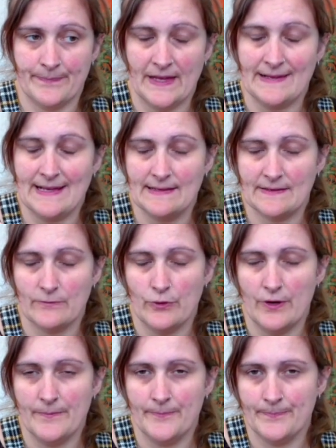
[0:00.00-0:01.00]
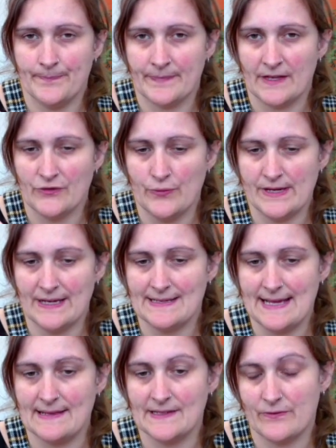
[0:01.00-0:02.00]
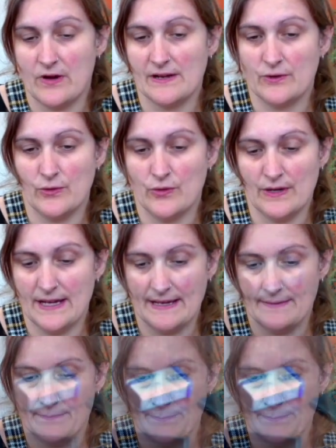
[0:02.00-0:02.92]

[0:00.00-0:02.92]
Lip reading: sensor one, trigger sensor I call it.